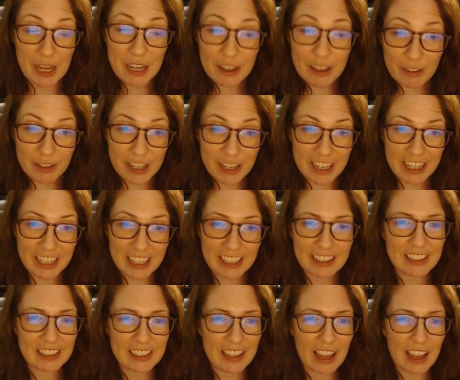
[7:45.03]
beta
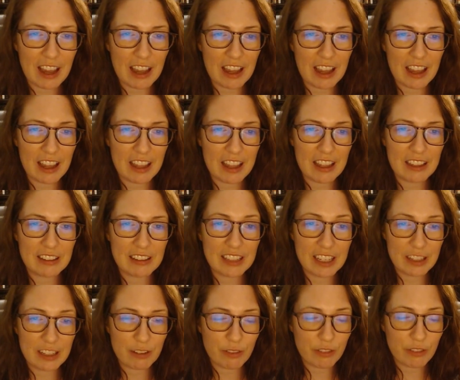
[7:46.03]
reading uh,
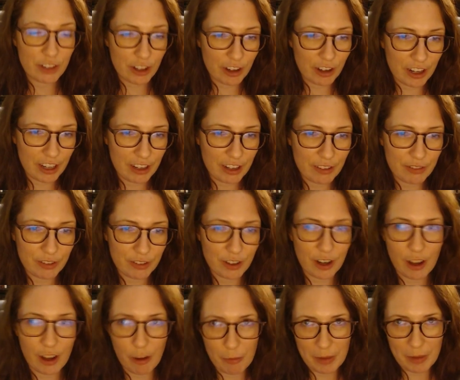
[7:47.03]
Land of Fury
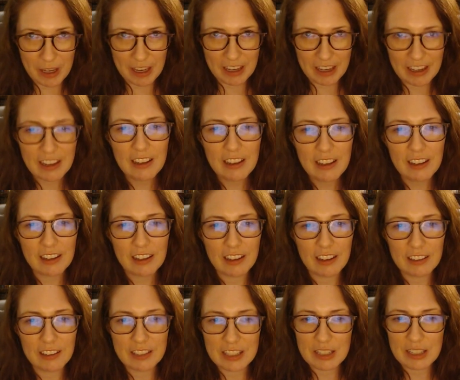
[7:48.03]
for LP,
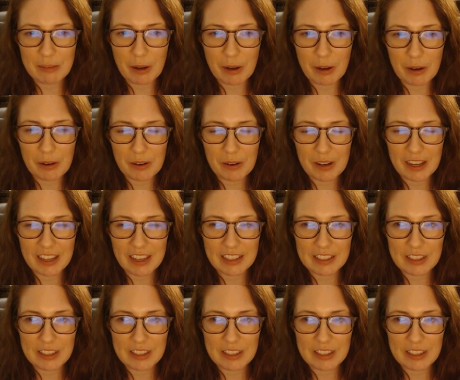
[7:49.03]
uh, Lindsey Pogue.